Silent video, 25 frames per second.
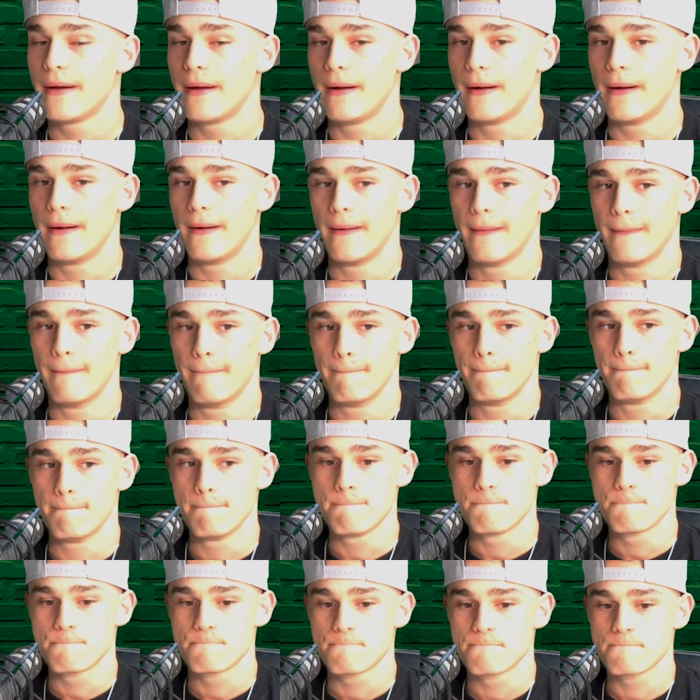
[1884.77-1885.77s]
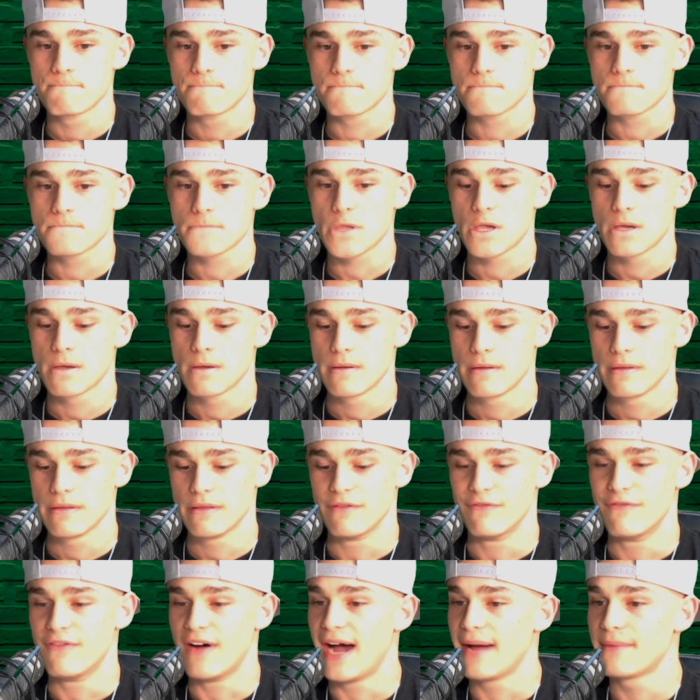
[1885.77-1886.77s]
The
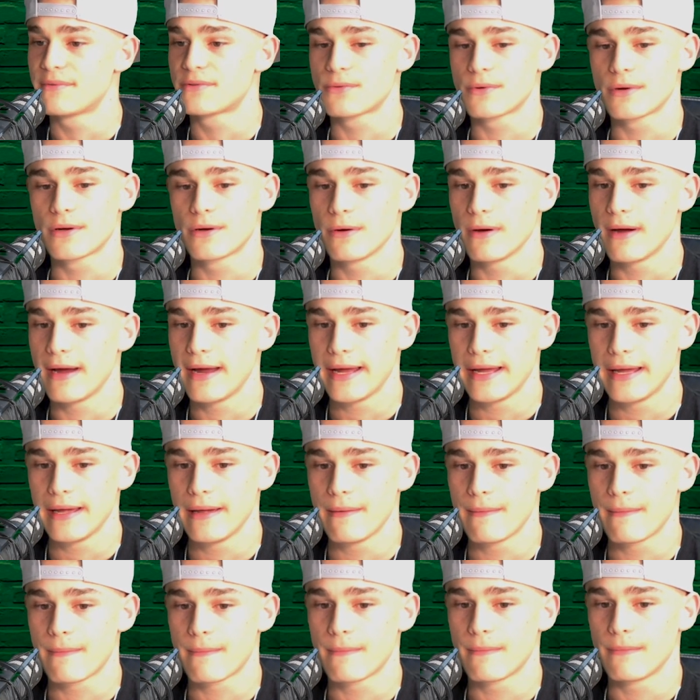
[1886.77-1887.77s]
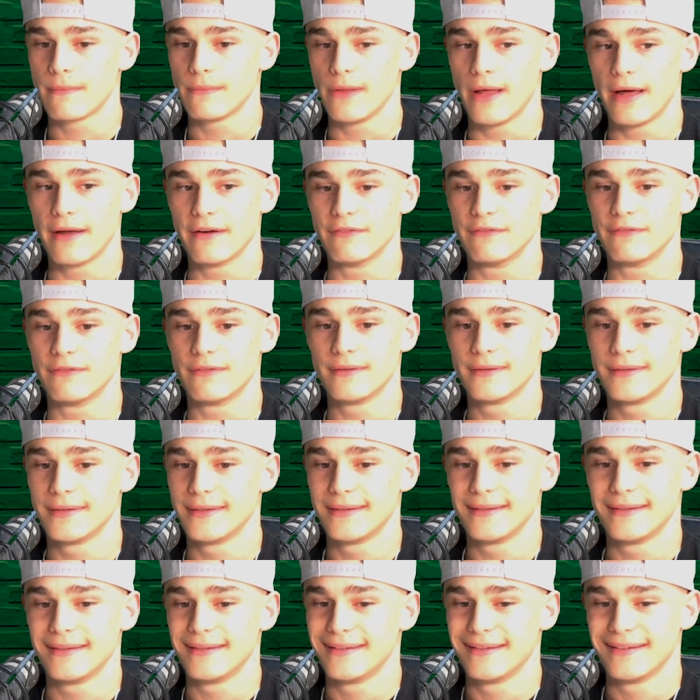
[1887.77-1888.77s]
vibes were great. A
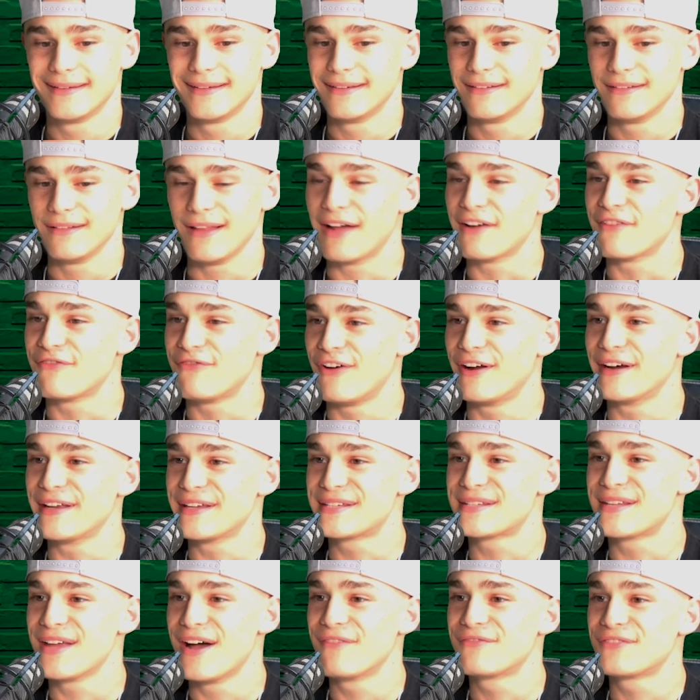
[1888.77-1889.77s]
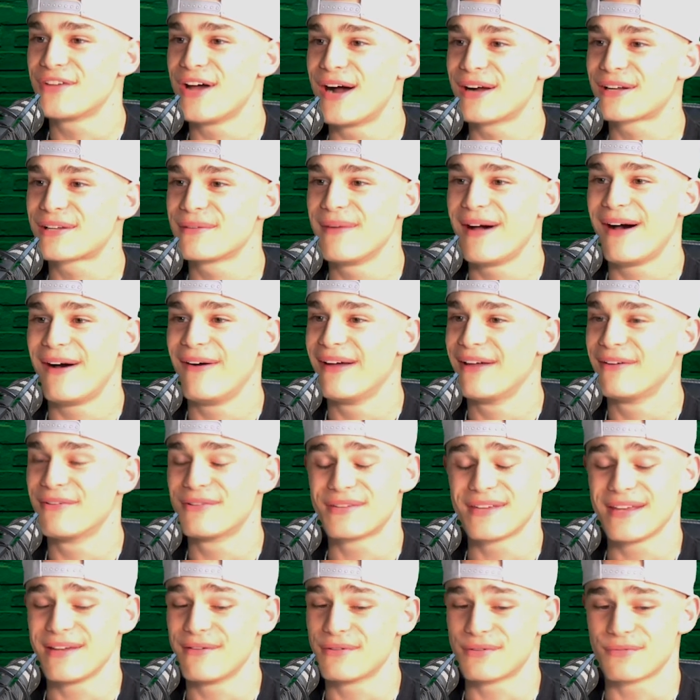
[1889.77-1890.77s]
lot of funny stuff talked about. It
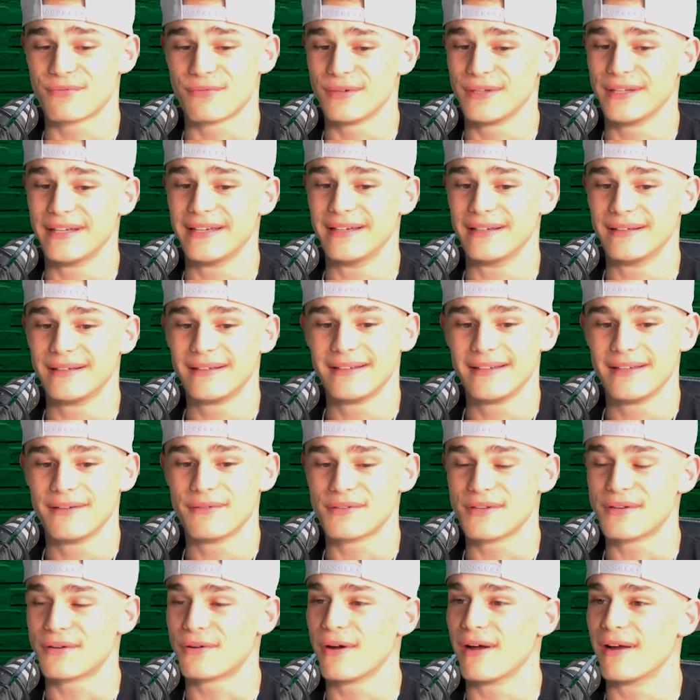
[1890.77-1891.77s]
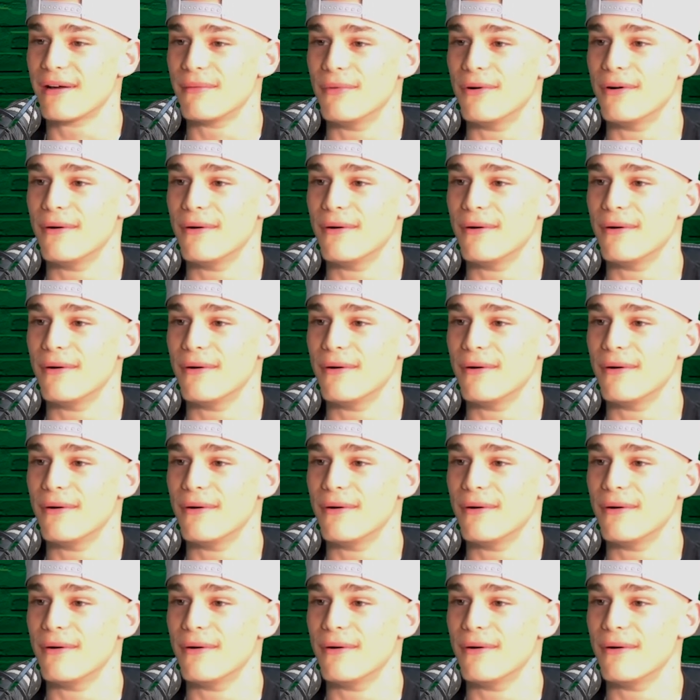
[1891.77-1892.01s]
was incredible.